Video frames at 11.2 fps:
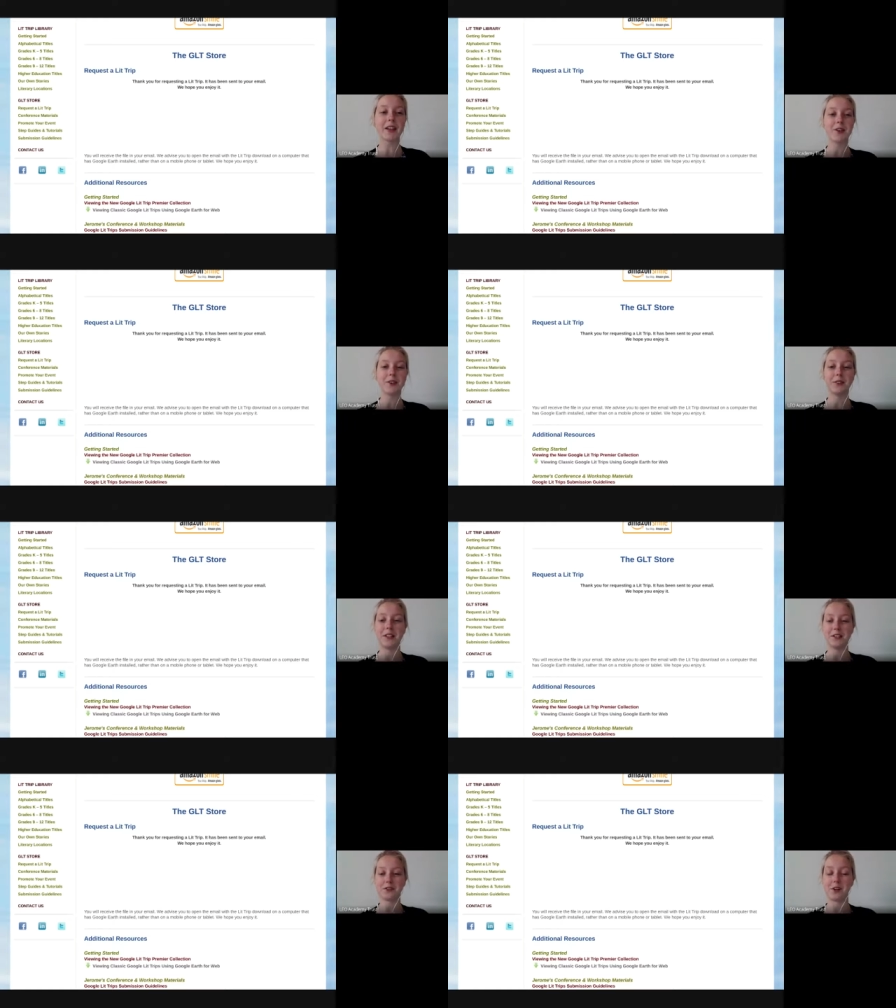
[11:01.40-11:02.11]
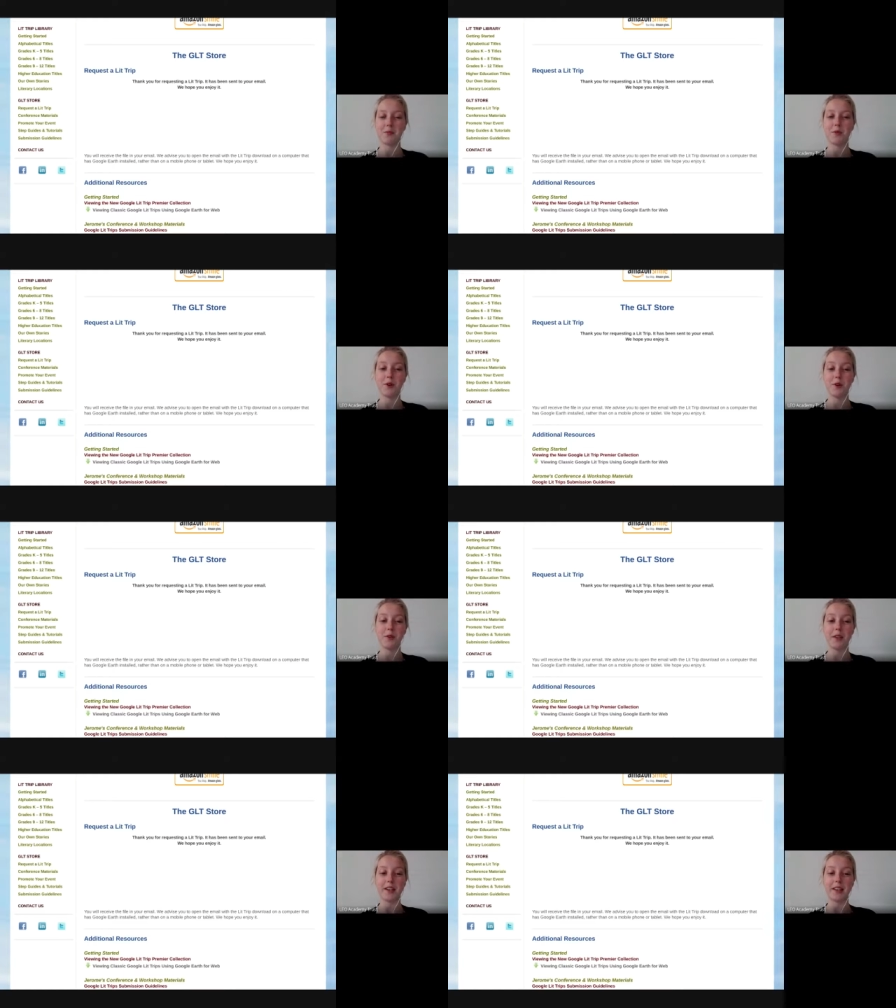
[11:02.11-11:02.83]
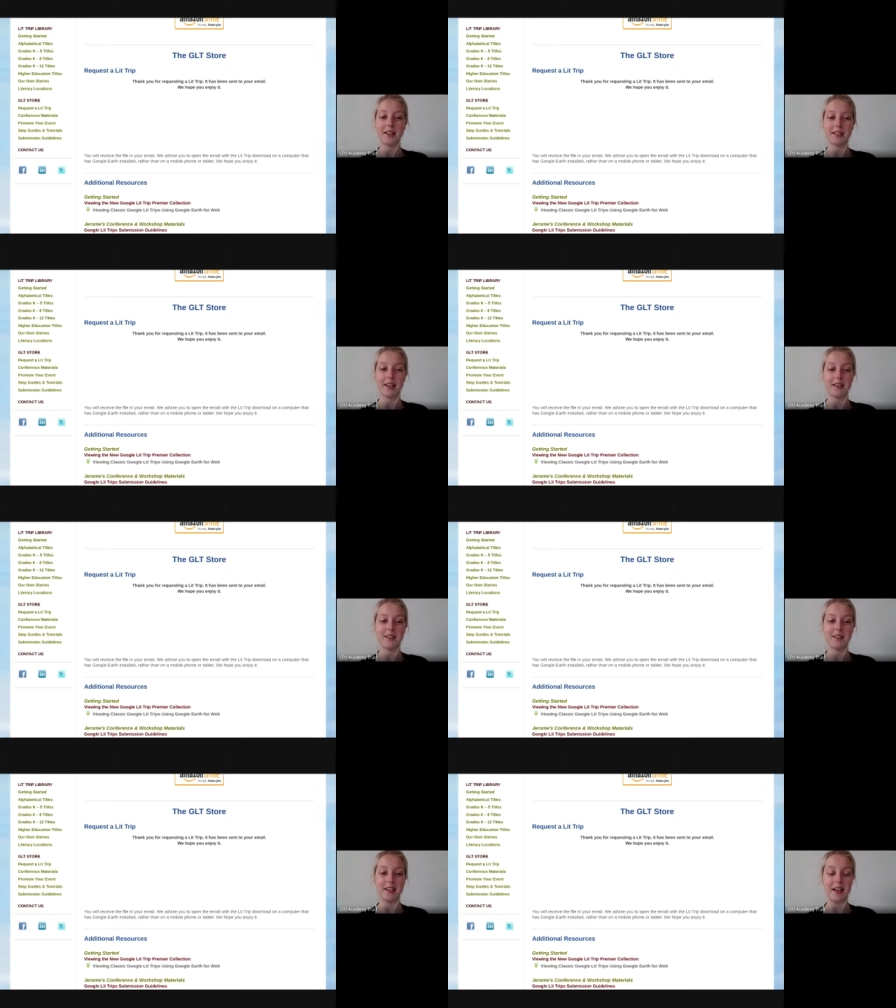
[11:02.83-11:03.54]
Google Lit Trip will then get
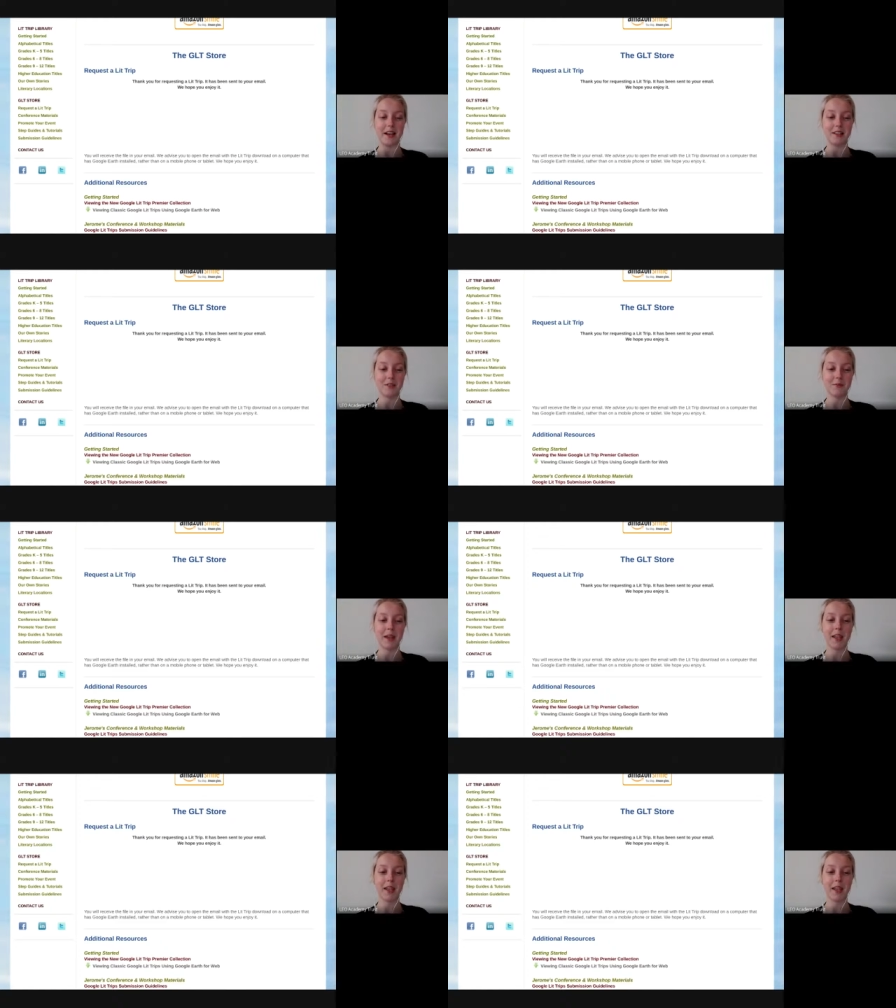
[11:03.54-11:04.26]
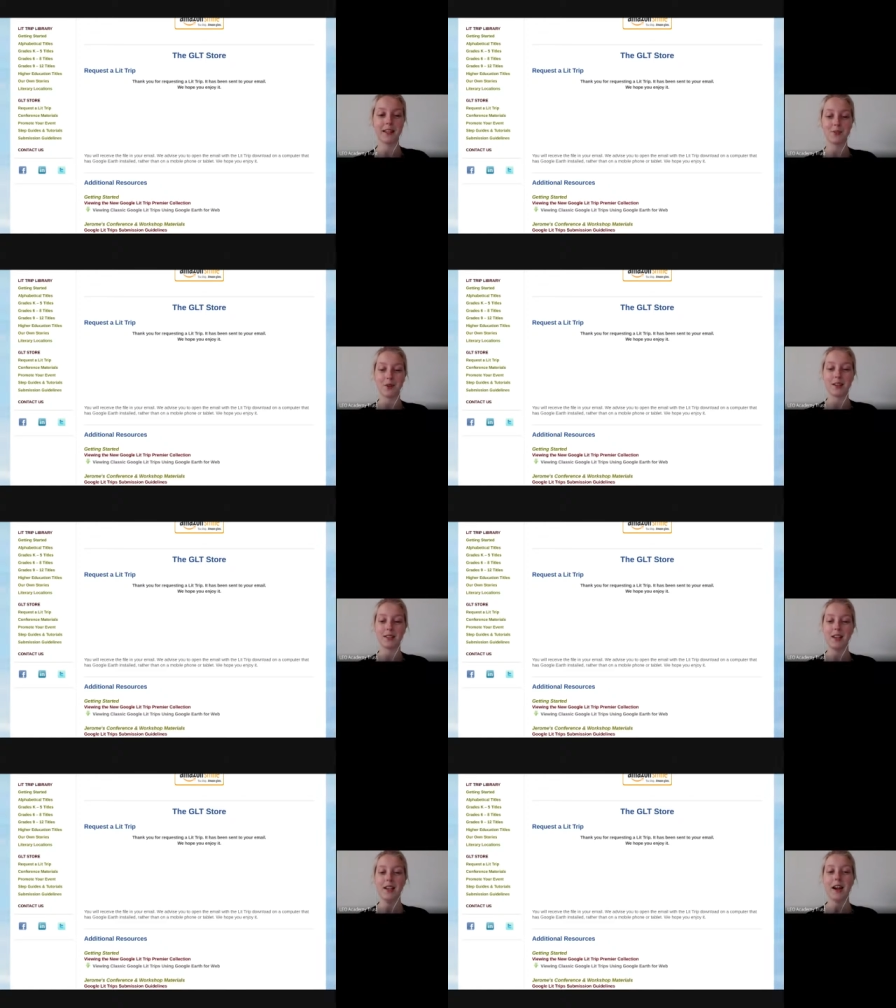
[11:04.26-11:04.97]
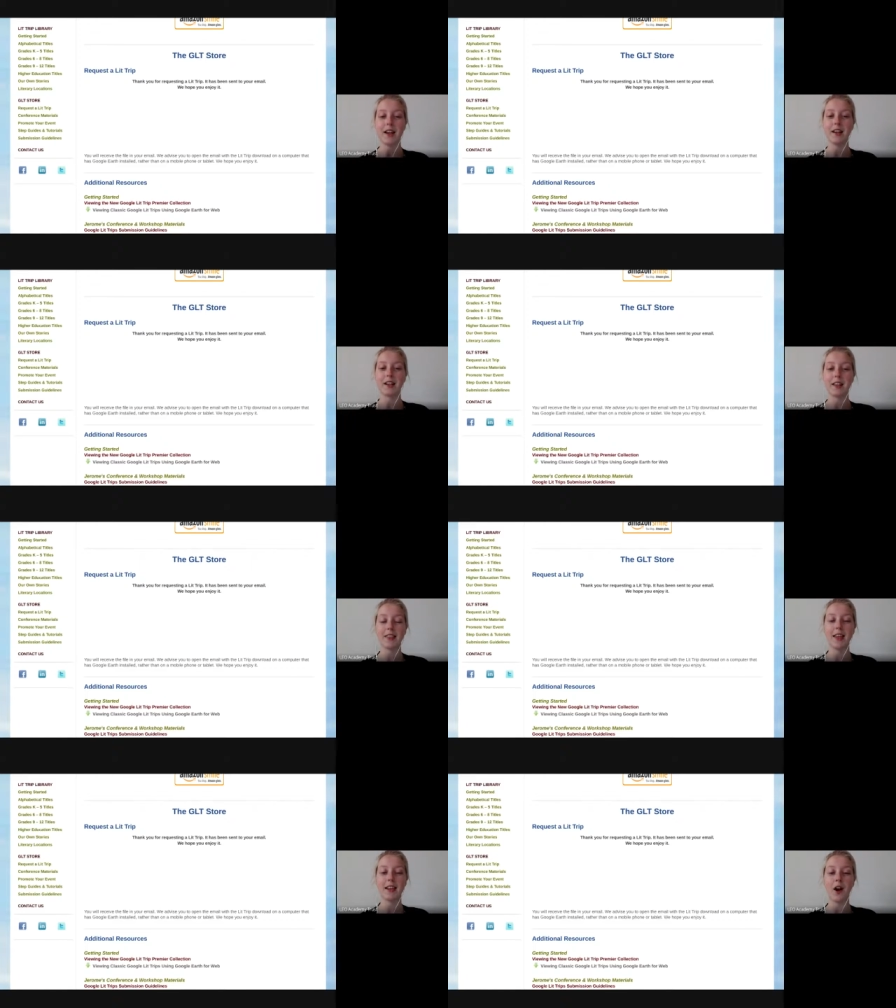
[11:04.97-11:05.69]
sent uh, to my email address and
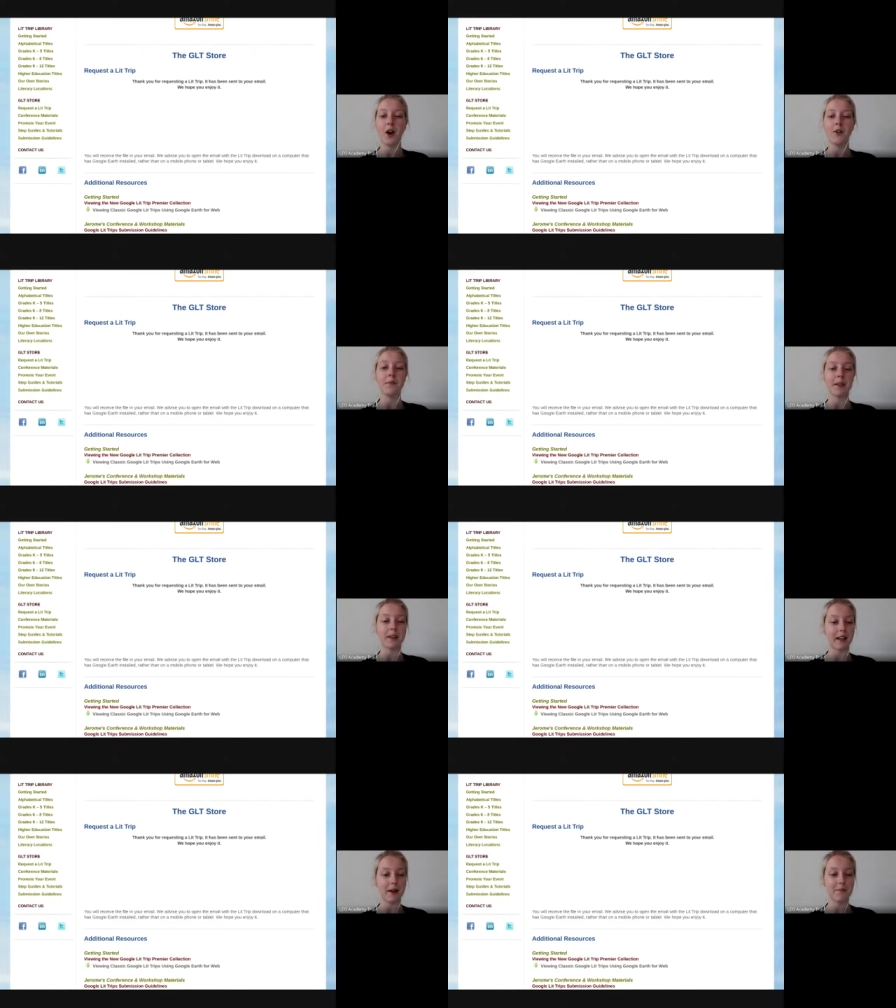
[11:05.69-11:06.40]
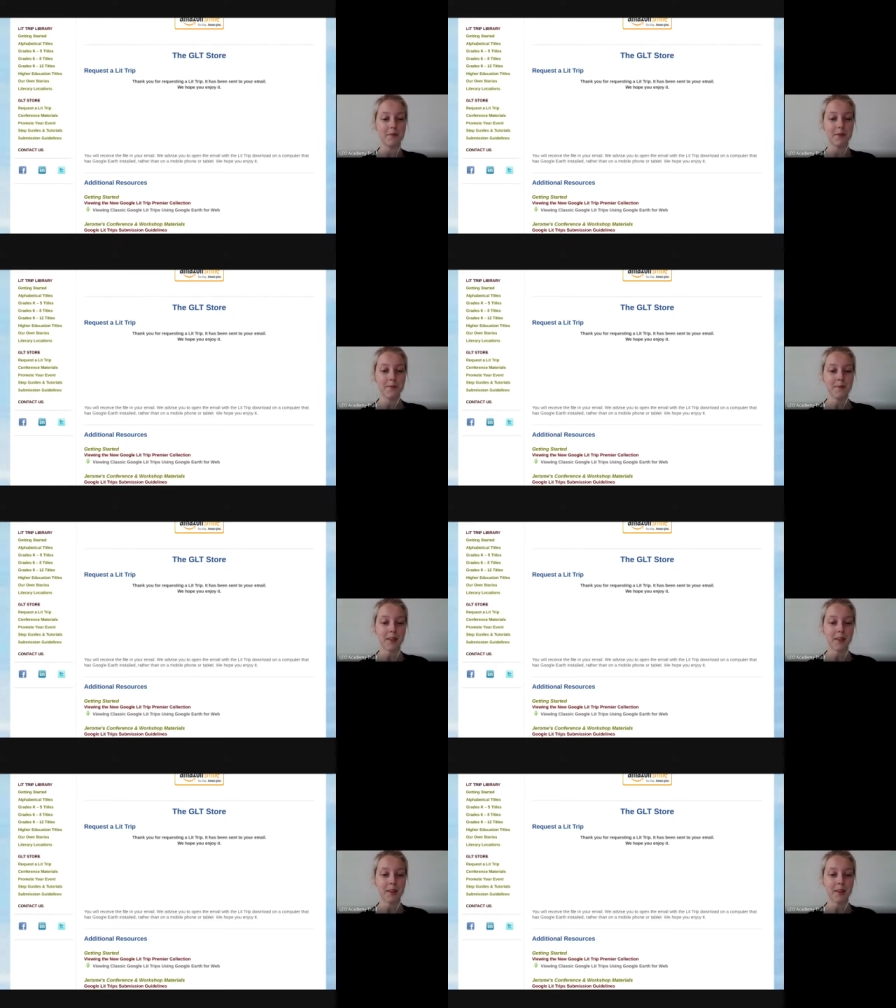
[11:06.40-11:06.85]
I can then open it up.